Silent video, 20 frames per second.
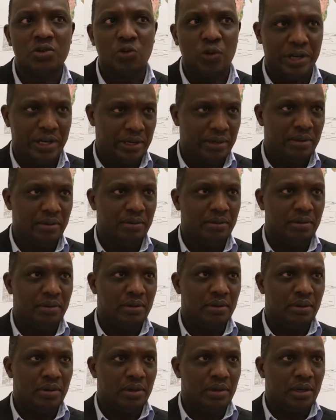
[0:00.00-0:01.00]
way,
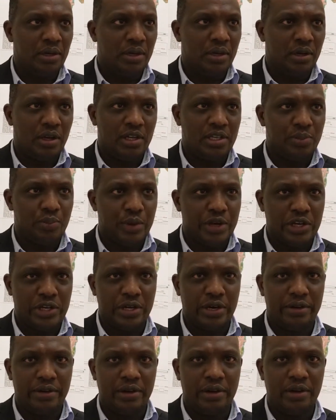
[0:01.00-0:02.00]

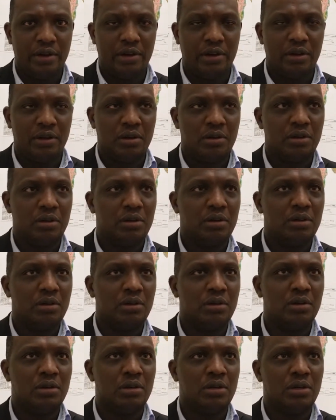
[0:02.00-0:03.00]
especially
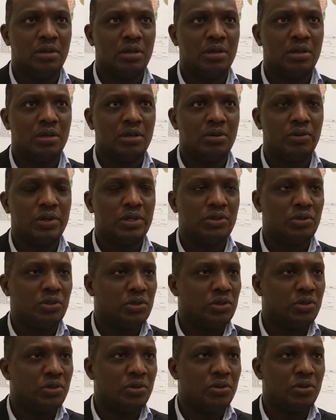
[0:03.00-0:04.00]
when we
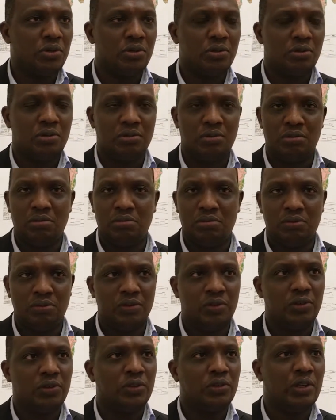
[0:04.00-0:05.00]
talk of
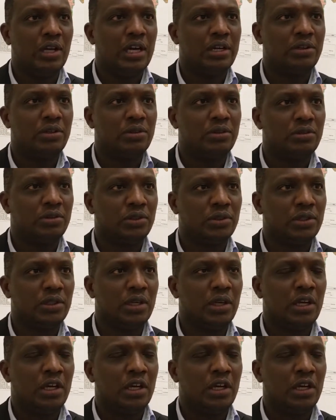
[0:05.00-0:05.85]
land use